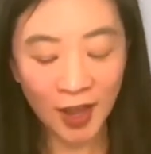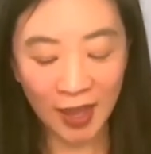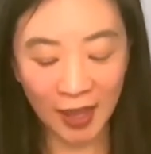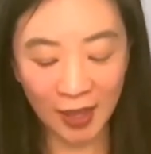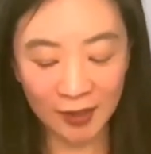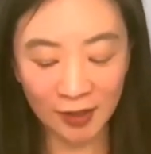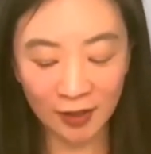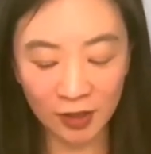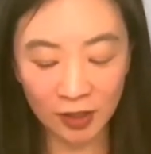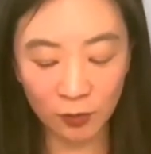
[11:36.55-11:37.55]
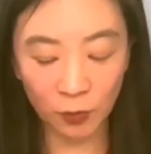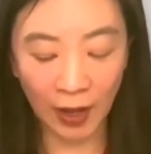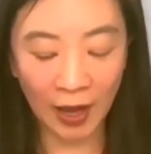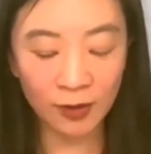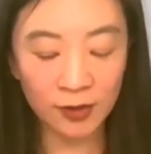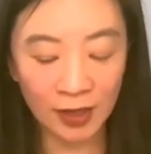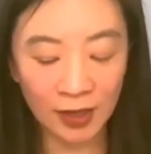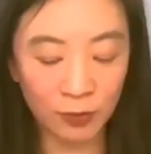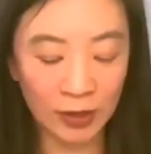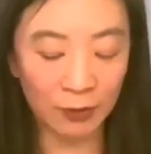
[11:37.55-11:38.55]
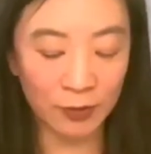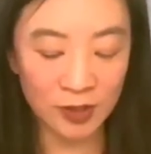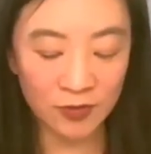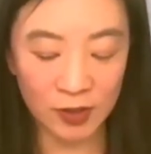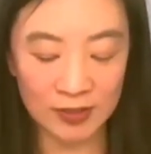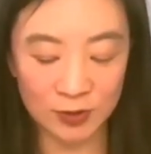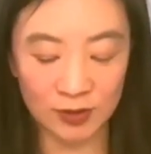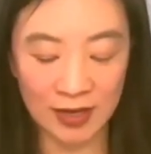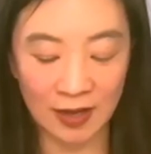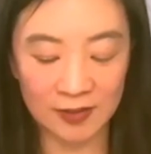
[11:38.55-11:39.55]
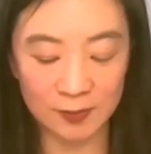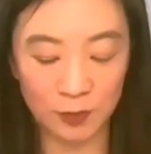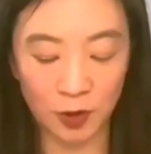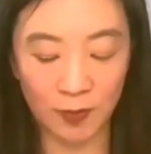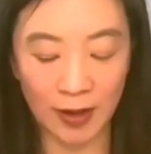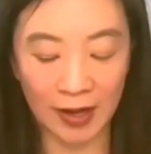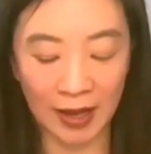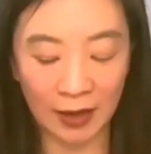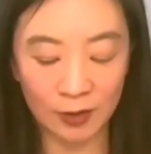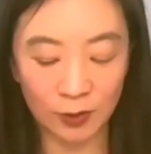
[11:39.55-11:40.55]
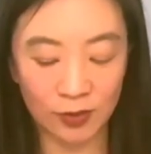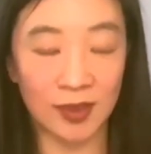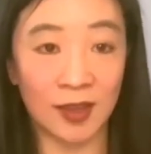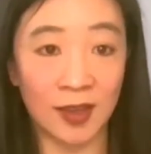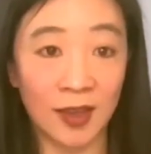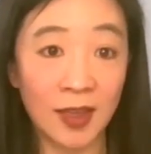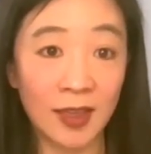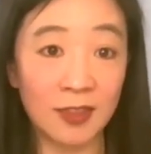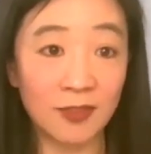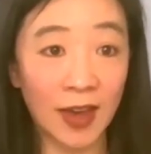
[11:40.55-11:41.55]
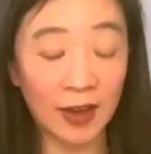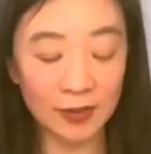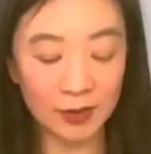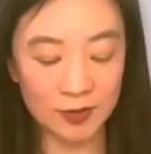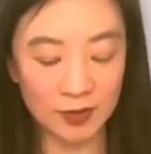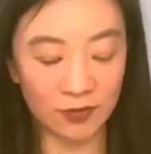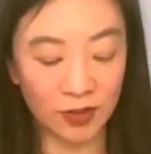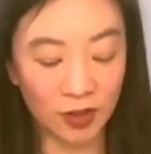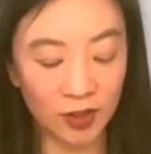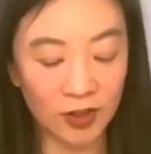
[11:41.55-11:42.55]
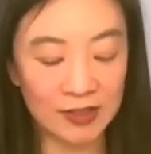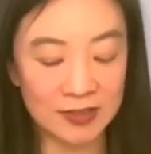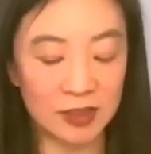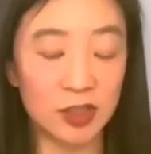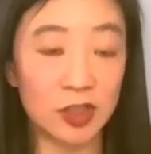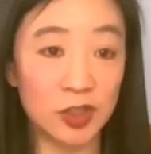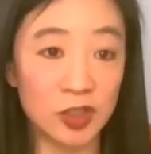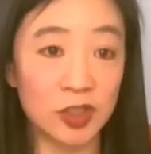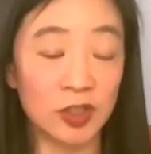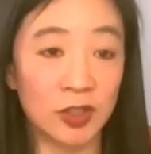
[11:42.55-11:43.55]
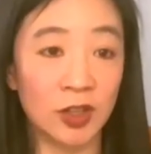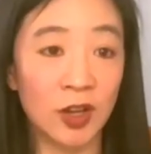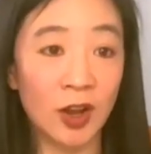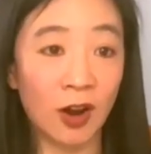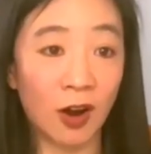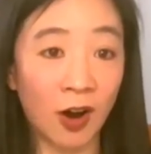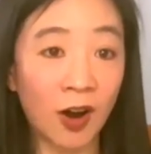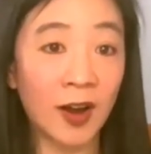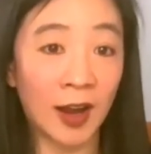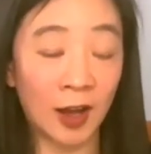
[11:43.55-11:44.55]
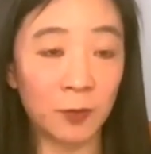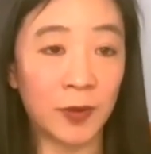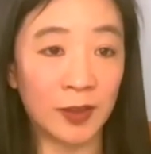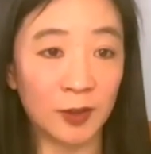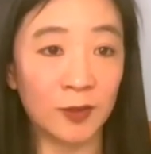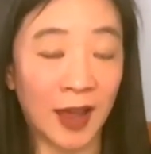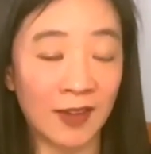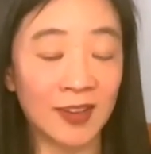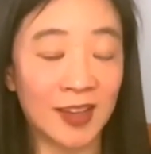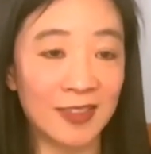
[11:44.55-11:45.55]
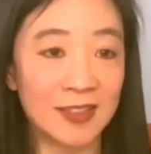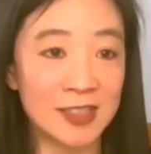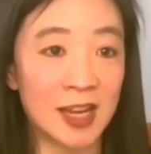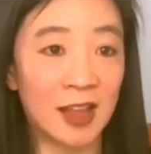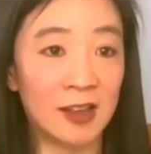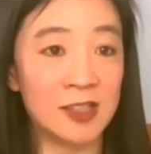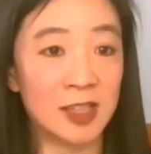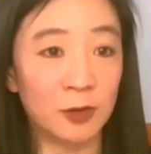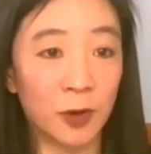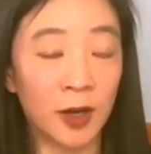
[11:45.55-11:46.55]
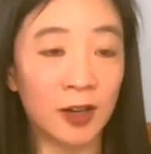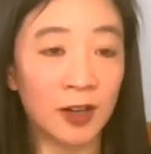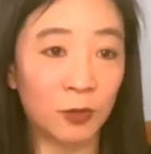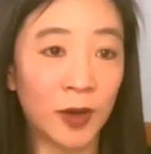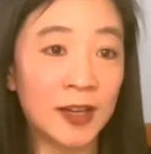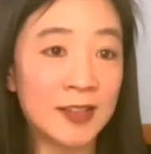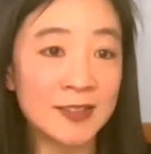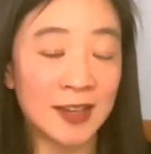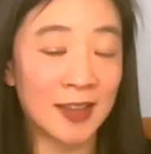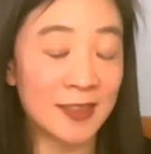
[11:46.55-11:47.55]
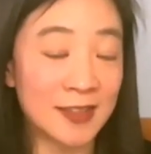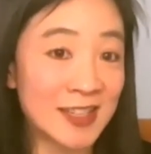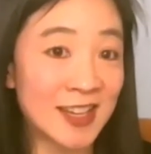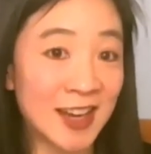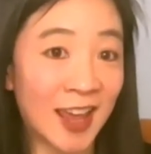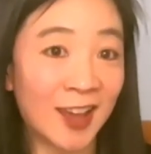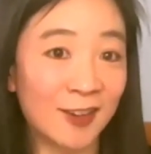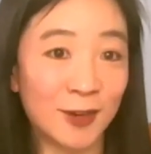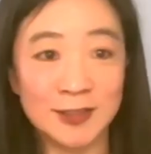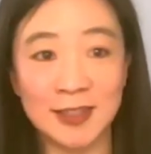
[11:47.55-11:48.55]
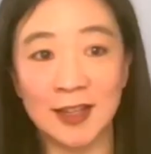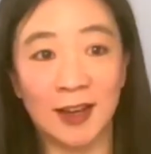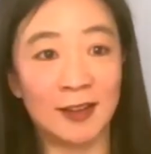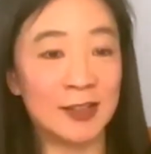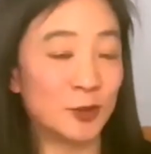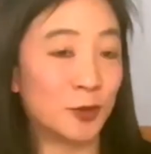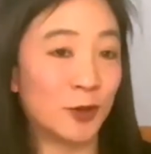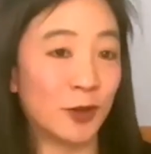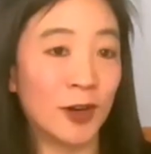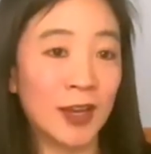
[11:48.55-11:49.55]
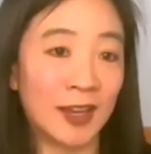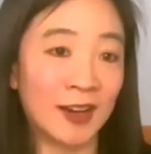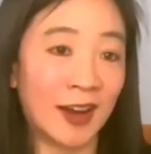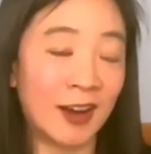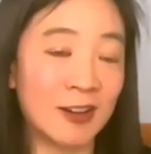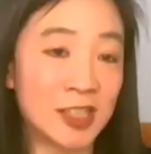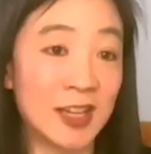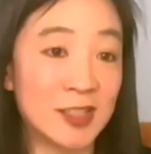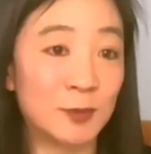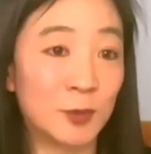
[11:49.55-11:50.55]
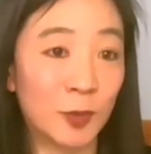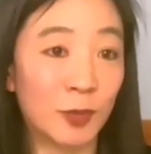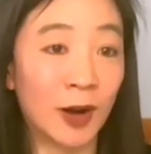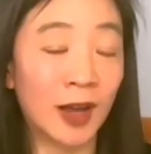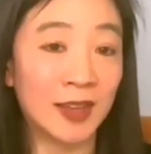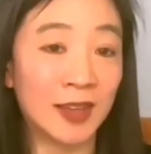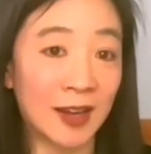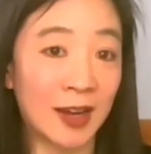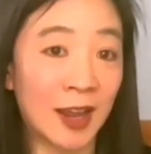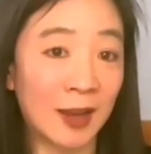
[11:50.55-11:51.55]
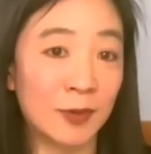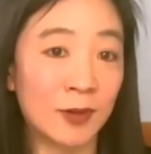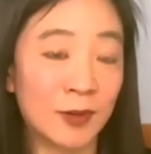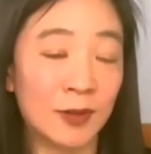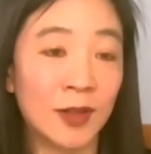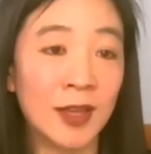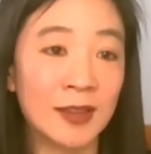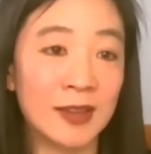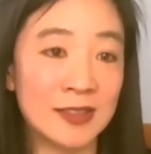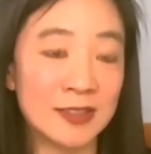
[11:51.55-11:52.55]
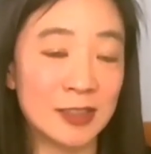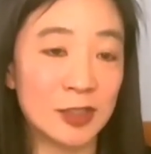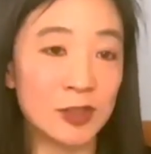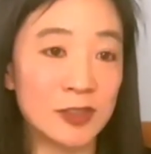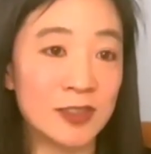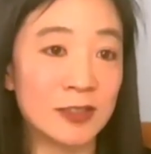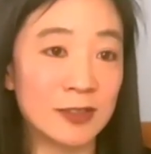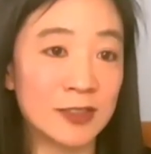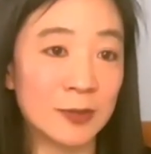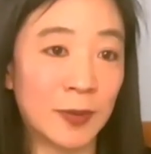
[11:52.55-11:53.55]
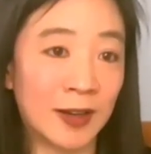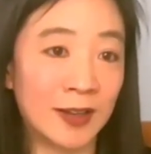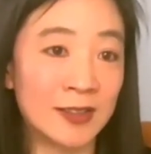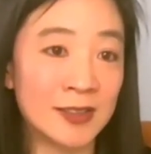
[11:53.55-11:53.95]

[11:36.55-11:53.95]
And how do you, I wonder if you can sort of tell us more about how you think the values of your institution are helping you navigate this challenge. Like what is it in the DNA of Wellesley College or in higher education more broadly that enable these institutions to respond?